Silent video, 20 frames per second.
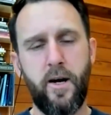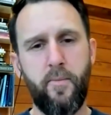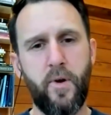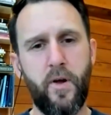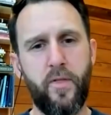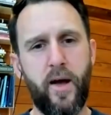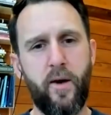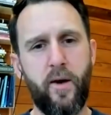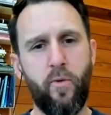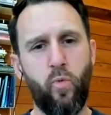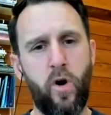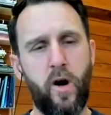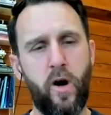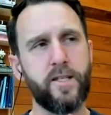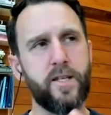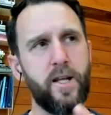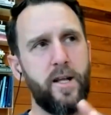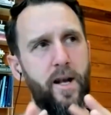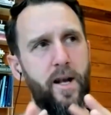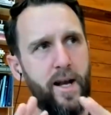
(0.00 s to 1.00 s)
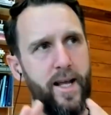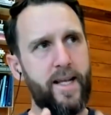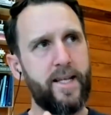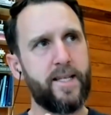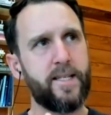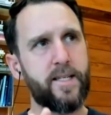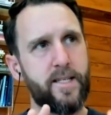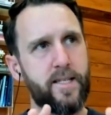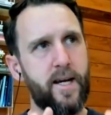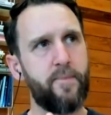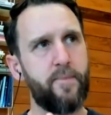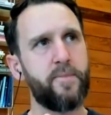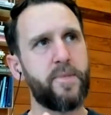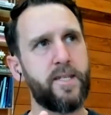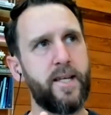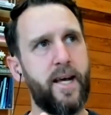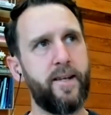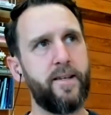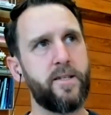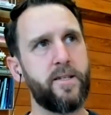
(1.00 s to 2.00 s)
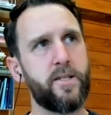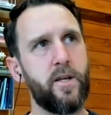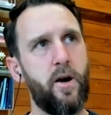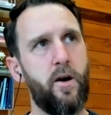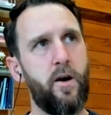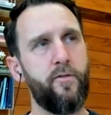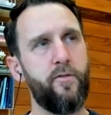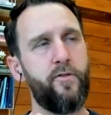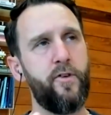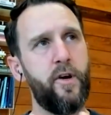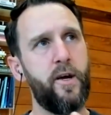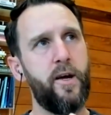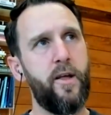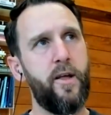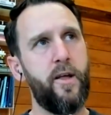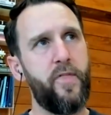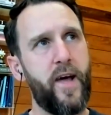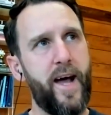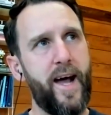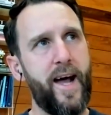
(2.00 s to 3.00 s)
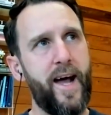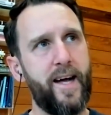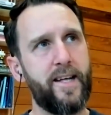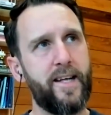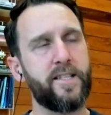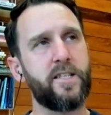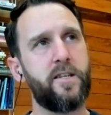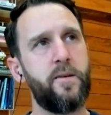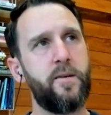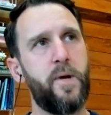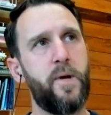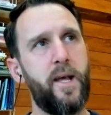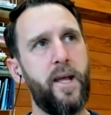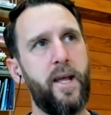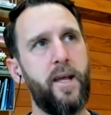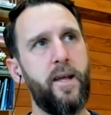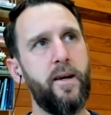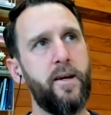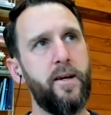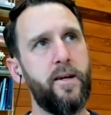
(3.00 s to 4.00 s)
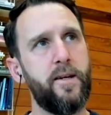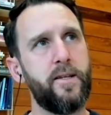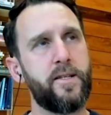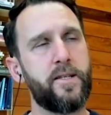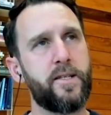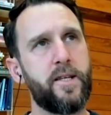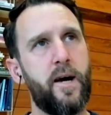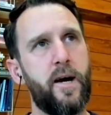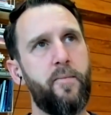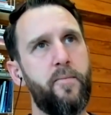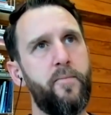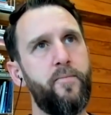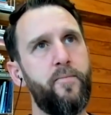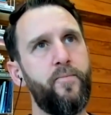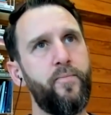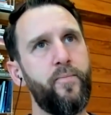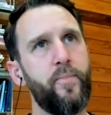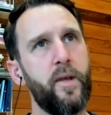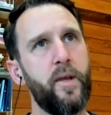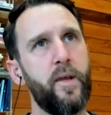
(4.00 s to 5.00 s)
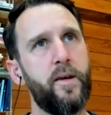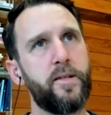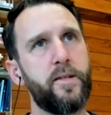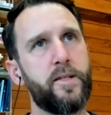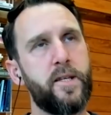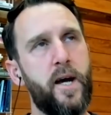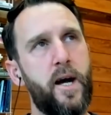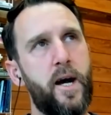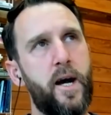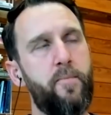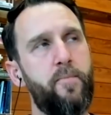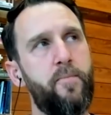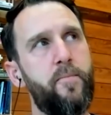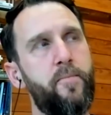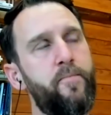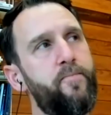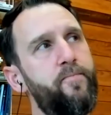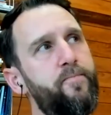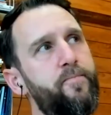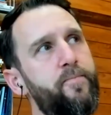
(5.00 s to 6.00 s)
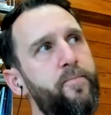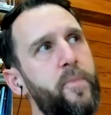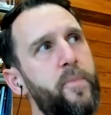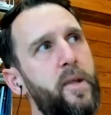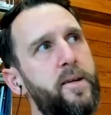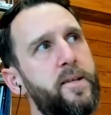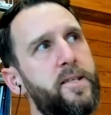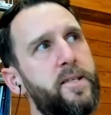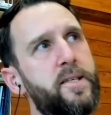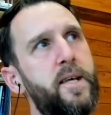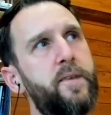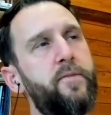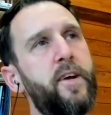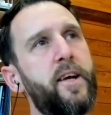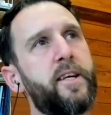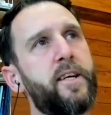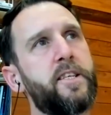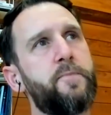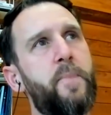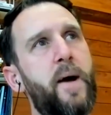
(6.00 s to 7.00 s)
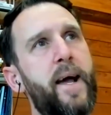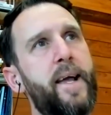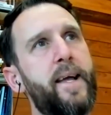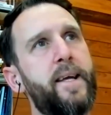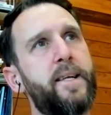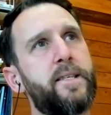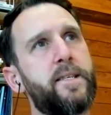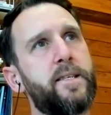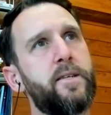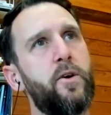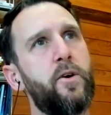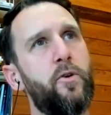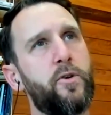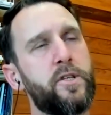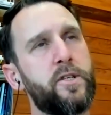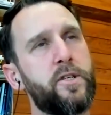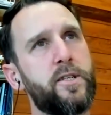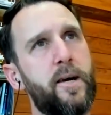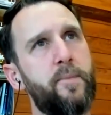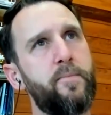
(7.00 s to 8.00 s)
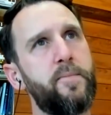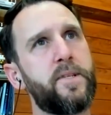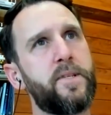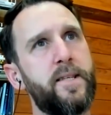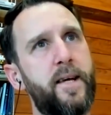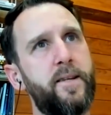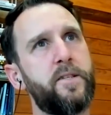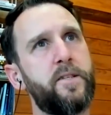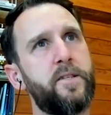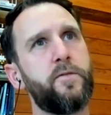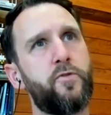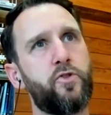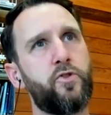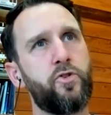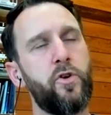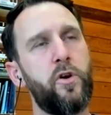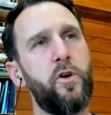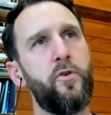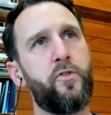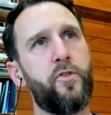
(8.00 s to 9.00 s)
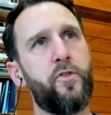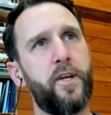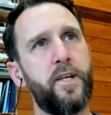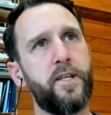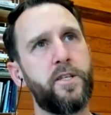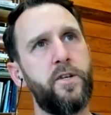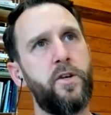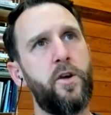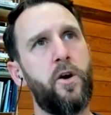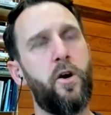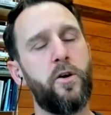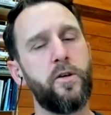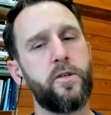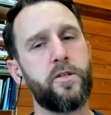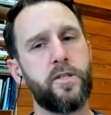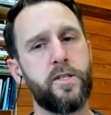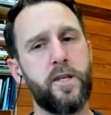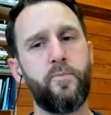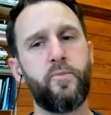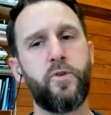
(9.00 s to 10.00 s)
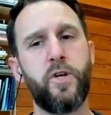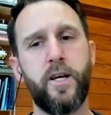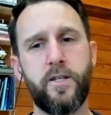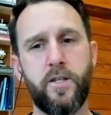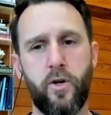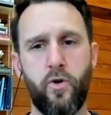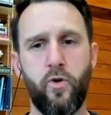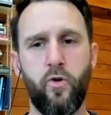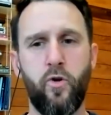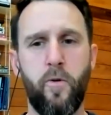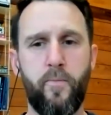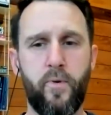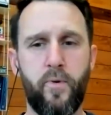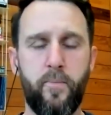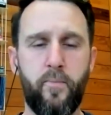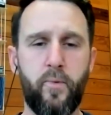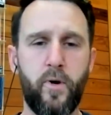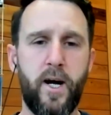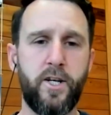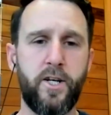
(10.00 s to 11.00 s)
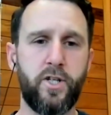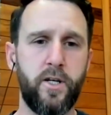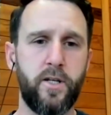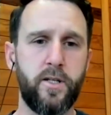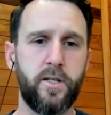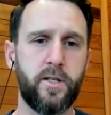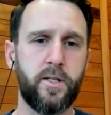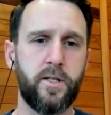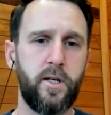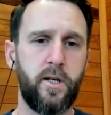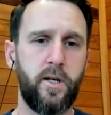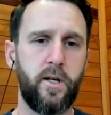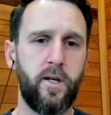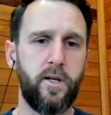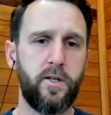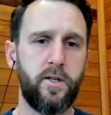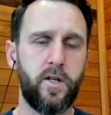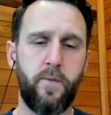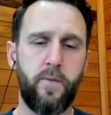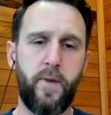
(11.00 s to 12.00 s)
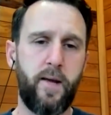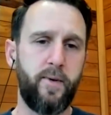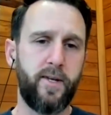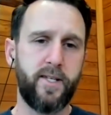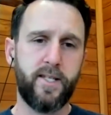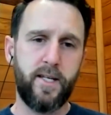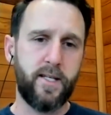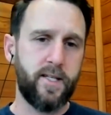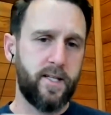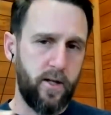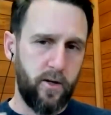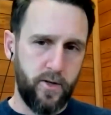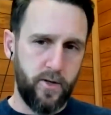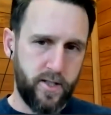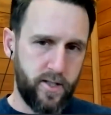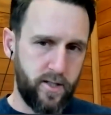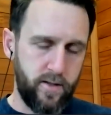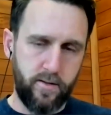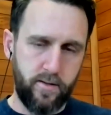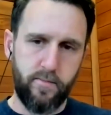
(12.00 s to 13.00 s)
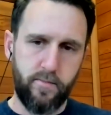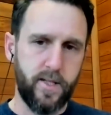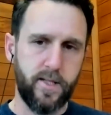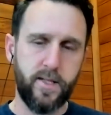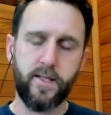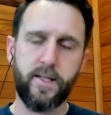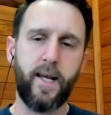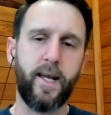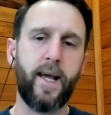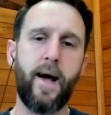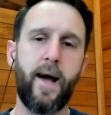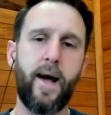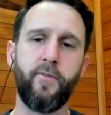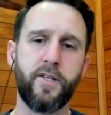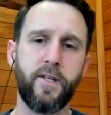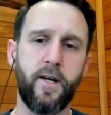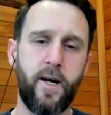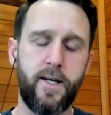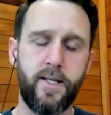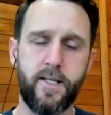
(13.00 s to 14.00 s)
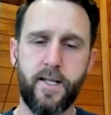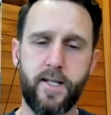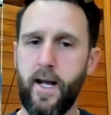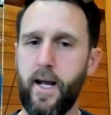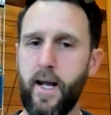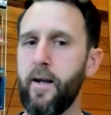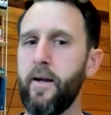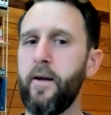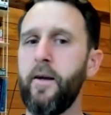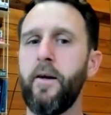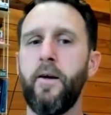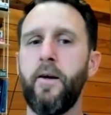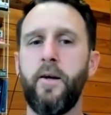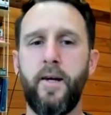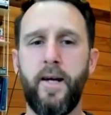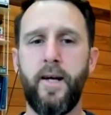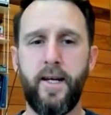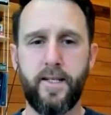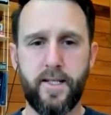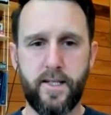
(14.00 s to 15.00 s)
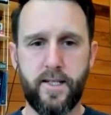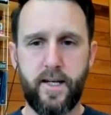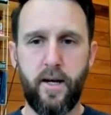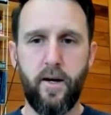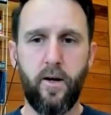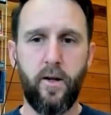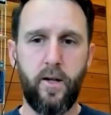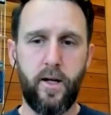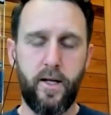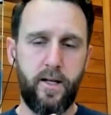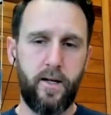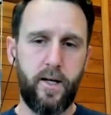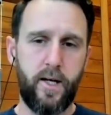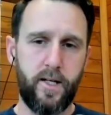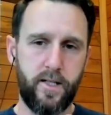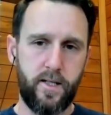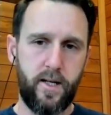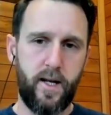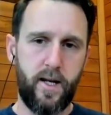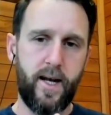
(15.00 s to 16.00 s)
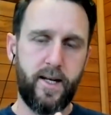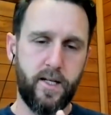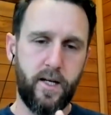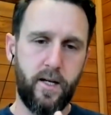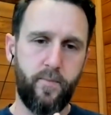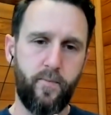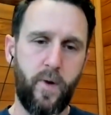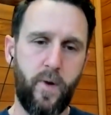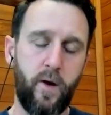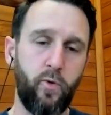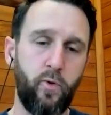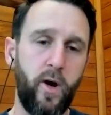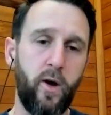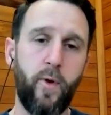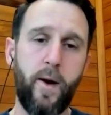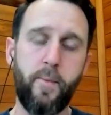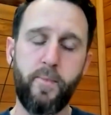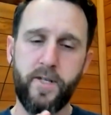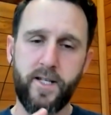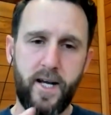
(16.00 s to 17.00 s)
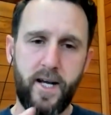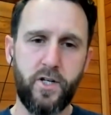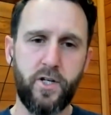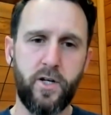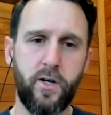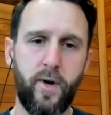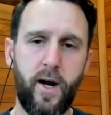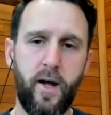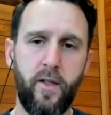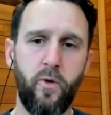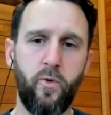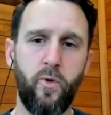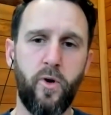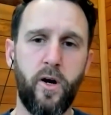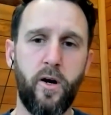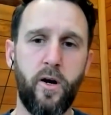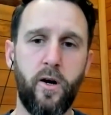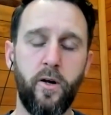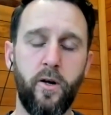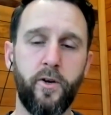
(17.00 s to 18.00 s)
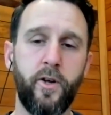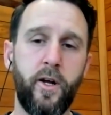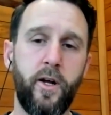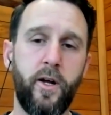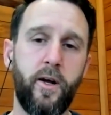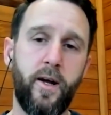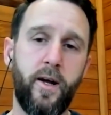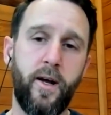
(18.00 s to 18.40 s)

But there was at least some sense of there has to be some some civic space or some sense of truth that is not subject to corporate pressures. So the BBC still doesn't doesn't take advertising it still has has a, a real reputation around the world.